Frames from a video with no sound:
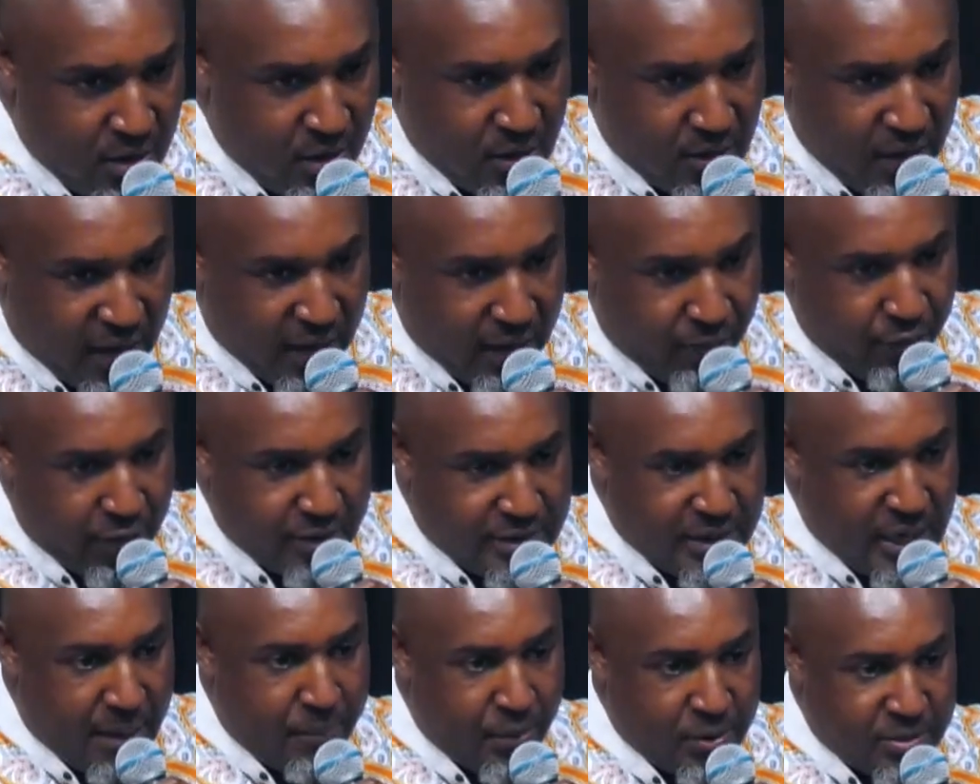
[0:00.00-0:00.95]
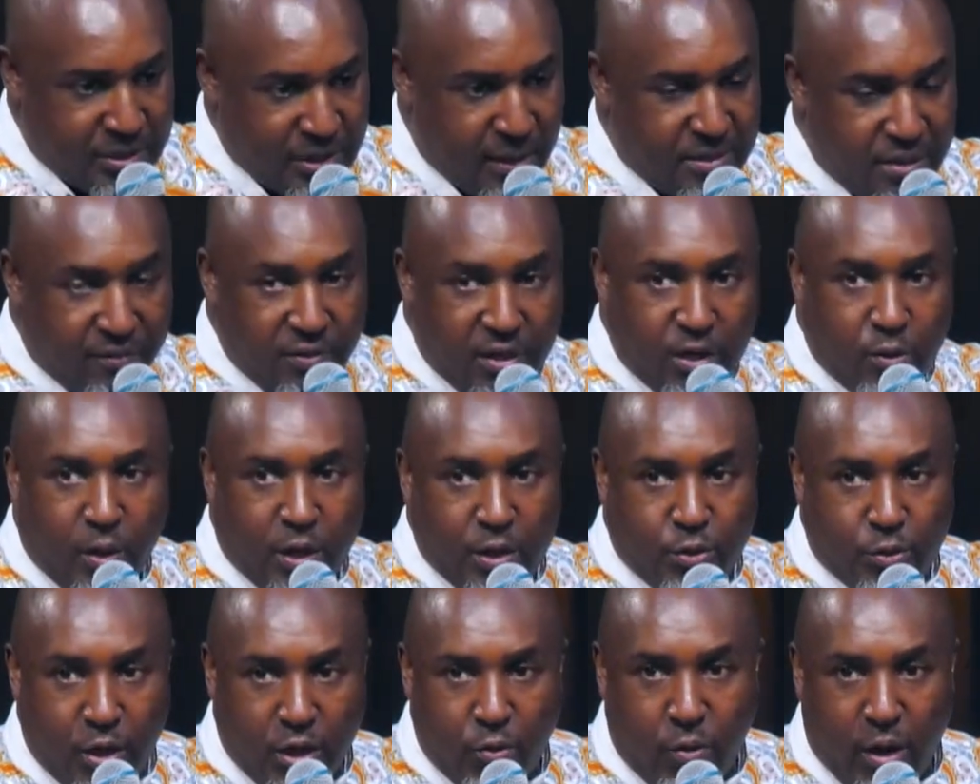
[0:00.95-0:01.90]
Like, for example, Psalm
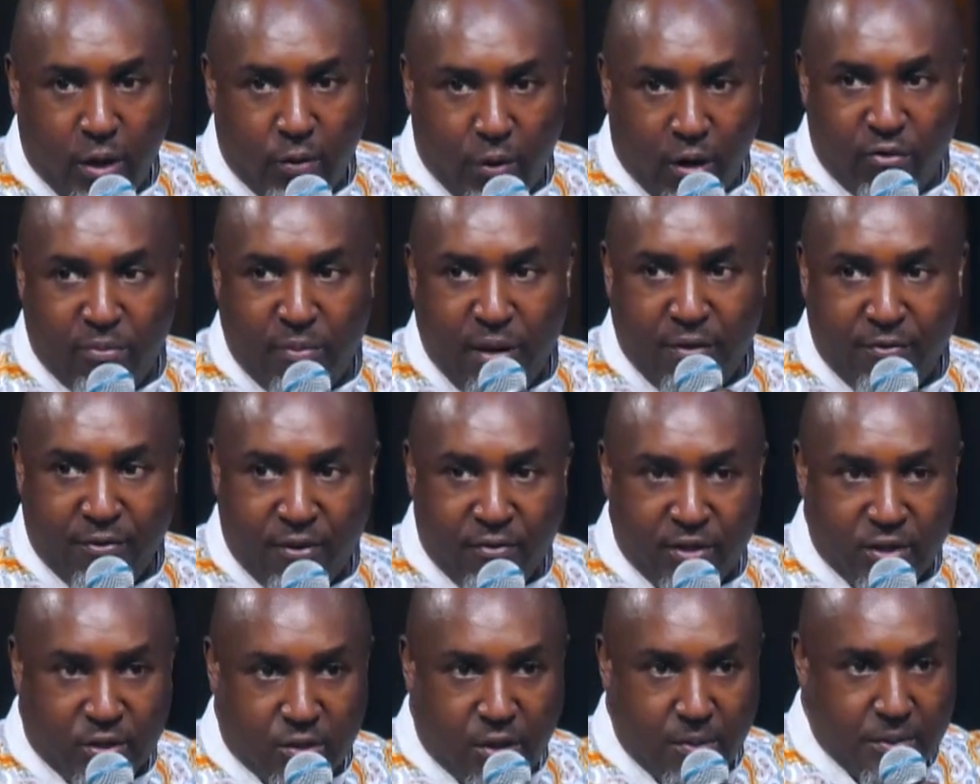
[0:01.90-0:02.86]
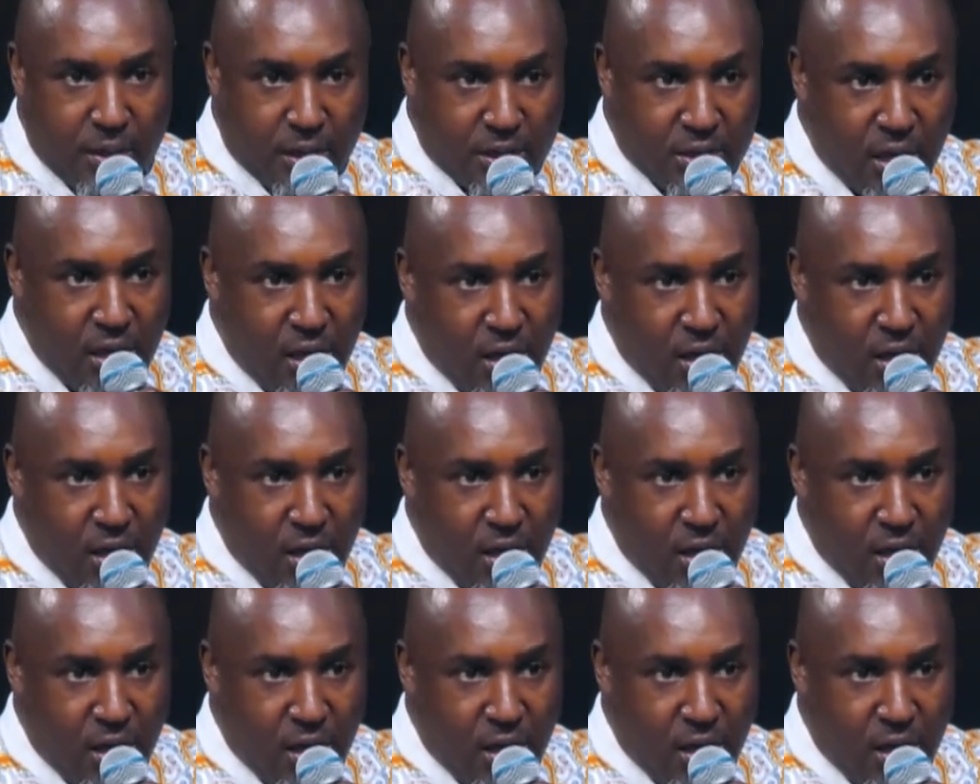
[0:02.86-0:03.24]
71:21, one of my favorite scriptures.